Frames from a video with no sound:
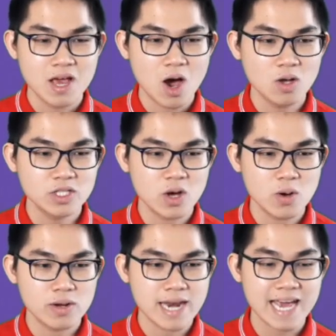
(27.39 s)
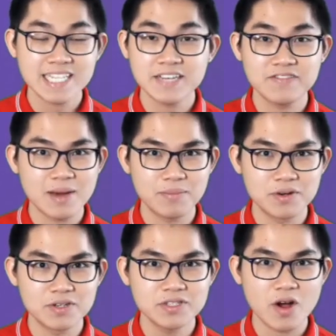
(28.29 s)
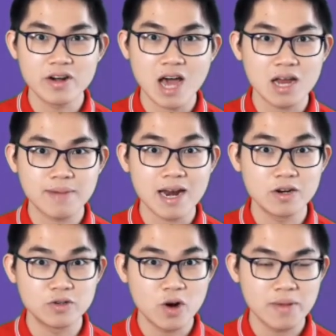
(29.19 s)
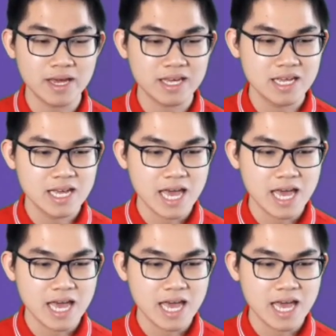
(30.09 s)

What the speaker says: Also, negative numbers are not palindromic.